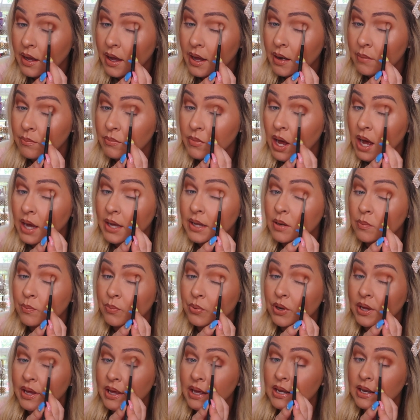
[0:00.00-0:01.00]
and I'm not gonna
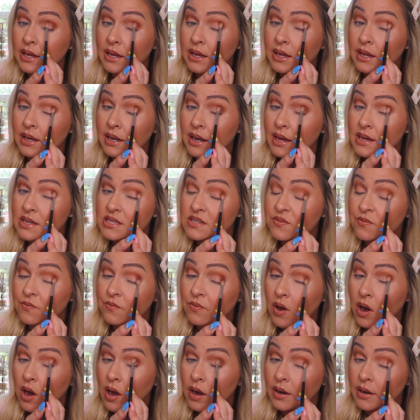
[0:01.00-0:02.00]
bring it in as
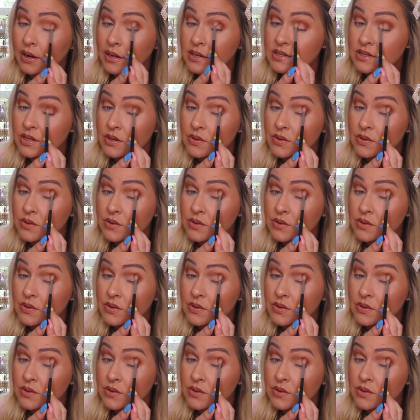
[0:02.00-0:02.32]
far as